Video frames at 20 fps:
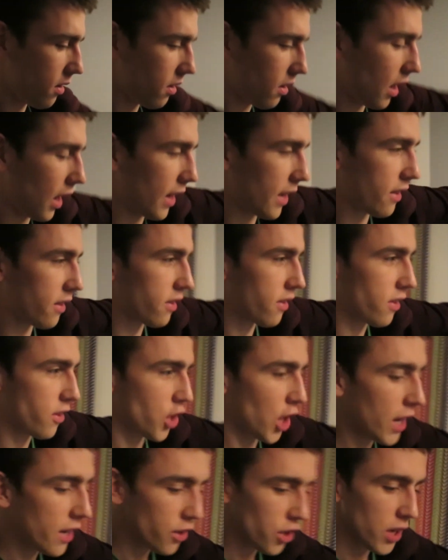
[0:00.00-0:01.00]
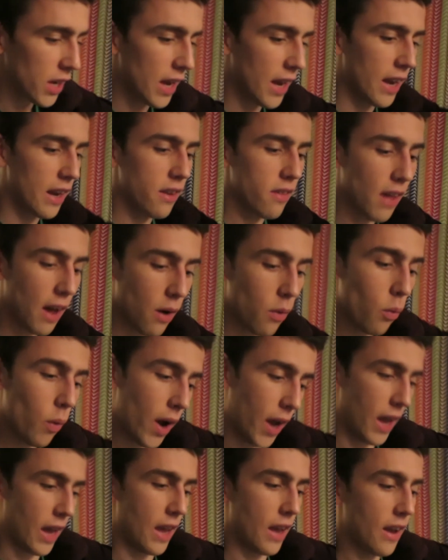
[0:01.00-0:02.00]
like, changing it in that
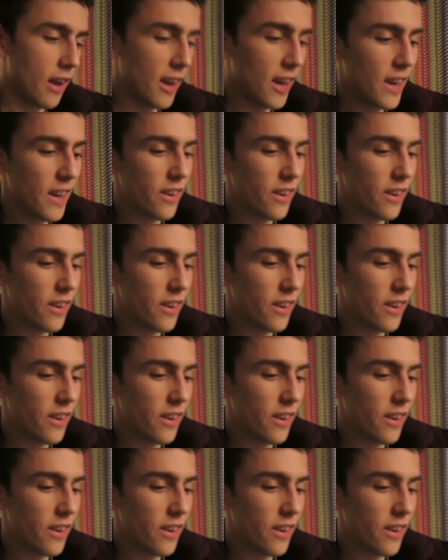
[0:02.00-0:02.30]
way